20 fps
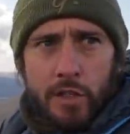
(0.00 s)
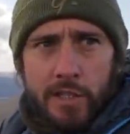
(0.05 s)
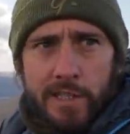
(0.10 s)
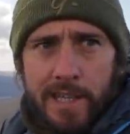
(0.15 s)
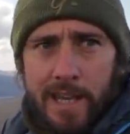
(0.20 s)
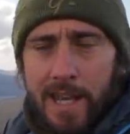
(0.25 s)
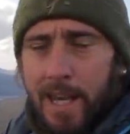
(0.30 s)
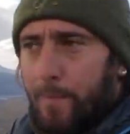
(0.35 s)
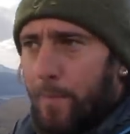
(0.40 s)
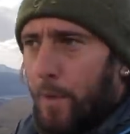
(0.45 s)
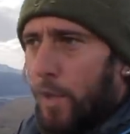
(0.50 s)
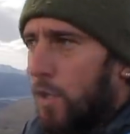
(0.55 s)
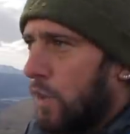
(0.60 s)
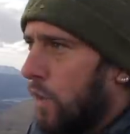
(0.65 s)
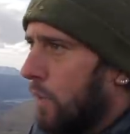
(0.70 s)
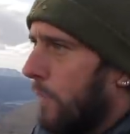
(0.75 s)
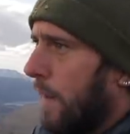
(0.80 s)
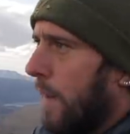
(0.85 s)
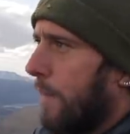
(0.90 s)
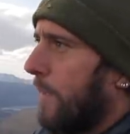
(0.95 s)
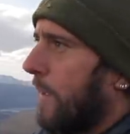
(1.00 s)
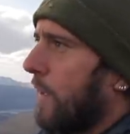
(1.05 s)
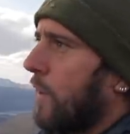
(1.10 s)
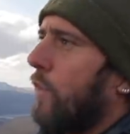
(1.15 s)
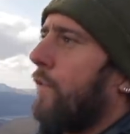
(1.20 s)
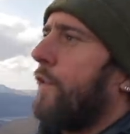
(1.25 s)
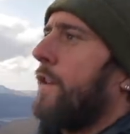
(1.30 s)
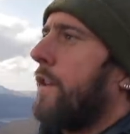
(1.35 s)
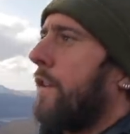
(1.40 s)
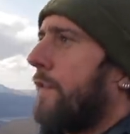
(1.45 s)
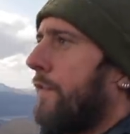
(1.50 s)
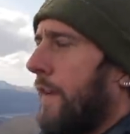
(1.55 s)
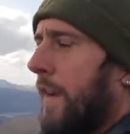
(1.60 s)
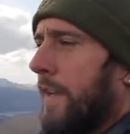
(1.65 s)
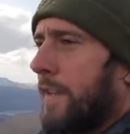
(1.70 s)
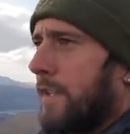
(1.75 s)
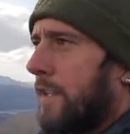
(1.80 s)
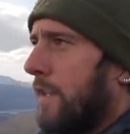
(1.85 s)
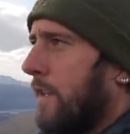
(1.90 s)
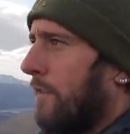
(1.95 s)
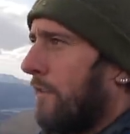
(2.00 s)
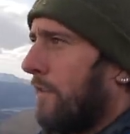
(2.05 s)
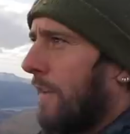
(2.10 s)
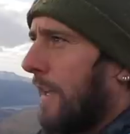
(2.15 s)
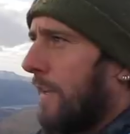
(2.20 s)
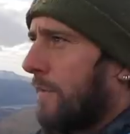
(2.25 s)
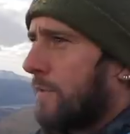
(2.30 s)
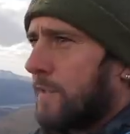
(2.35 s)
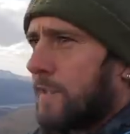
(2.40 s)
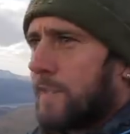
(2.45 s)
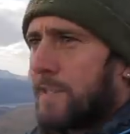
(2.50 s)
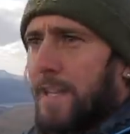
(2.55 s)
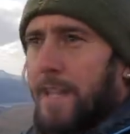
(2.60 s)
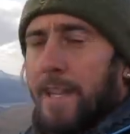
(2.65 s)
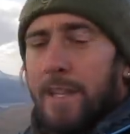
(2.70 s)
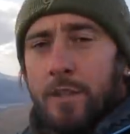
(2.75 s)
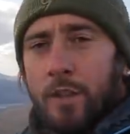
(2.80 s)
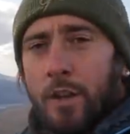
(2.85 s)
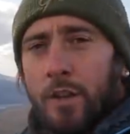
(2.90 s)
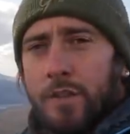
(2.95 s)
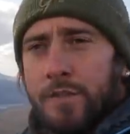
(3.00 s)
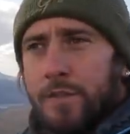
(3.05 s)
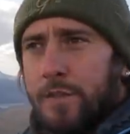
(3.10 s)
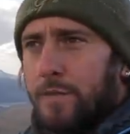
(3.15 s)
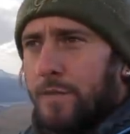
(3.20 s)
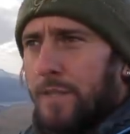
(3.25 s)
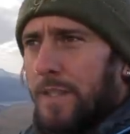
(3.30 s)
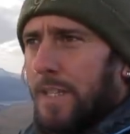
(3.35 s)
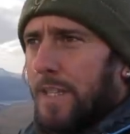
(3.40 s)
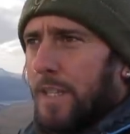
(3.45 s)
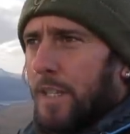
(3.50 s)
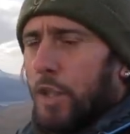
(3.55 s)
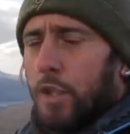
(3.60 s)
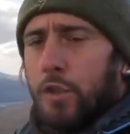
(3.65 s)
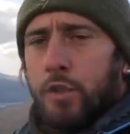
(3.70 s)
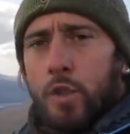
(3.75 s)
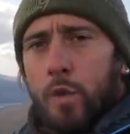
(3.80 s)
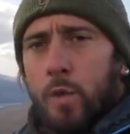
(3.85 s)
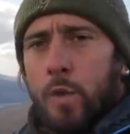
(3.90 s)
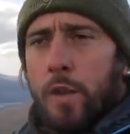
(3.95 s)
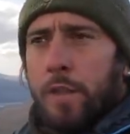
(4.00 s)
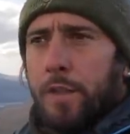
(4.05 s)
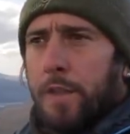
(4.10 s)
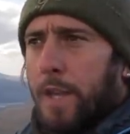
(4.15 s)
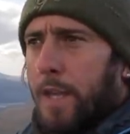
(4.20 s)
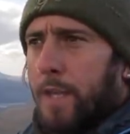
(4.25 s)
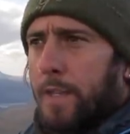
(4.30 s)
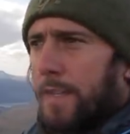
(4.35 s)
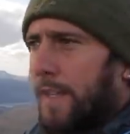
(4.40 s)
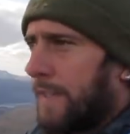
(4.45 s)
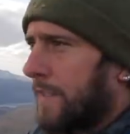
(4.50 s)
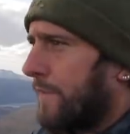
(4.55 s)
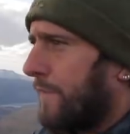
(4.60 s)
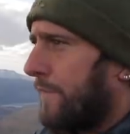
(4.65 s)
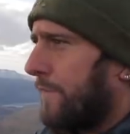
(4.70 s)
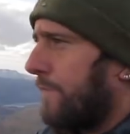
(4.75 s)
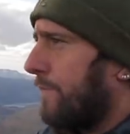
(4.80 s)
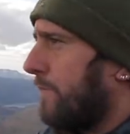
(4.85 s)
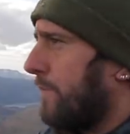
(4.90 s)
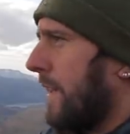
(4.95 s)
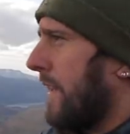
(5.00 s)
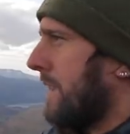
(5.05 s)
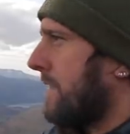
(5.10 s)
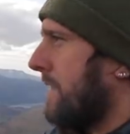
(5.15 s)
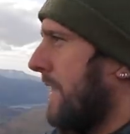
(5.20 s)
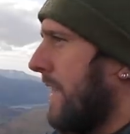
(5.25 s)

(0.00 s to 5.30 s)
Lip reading: gamer and you might be loving the fact that you're allowed to stay indoors and do your thing, and that's